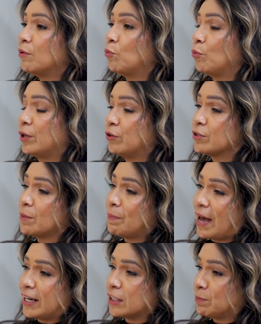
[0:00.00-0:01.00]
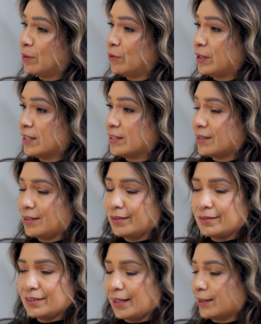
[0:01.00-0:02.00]
When there's a bad experience,
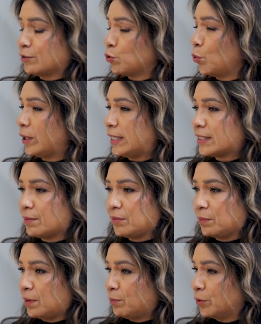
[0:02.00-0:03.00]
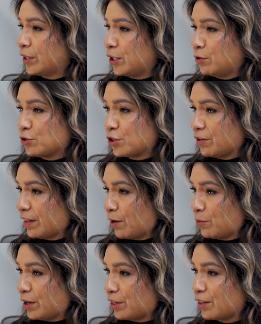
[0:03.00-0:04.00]
it's like 20-something people that you share
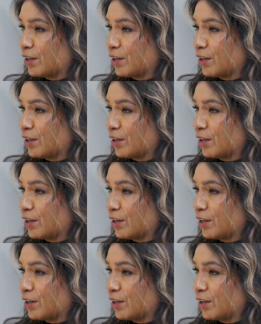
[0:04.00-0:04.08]
that with.